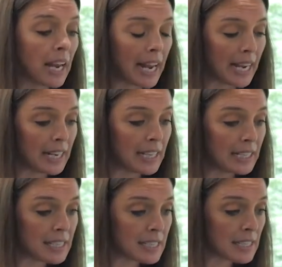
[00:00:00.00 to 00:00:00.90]

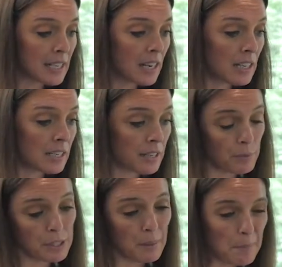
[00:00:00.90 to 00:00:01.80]
And it
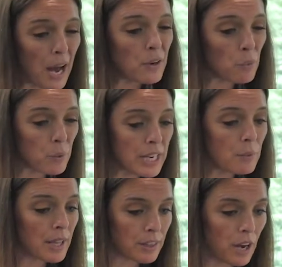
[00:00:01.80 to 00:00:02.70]
was about a week
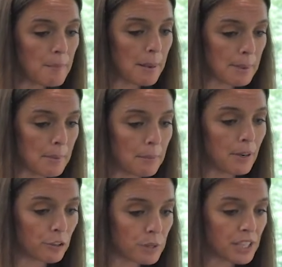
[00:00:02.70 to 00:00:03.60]
we thought maybe my
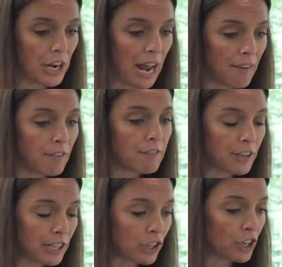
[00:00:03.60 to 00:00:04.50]
brother was going to have a
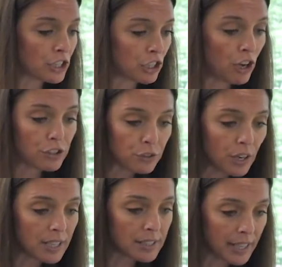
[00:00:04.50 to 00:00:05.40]
very large lawsuit
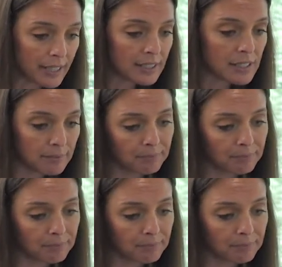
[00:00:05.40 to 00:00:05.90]
on his hands.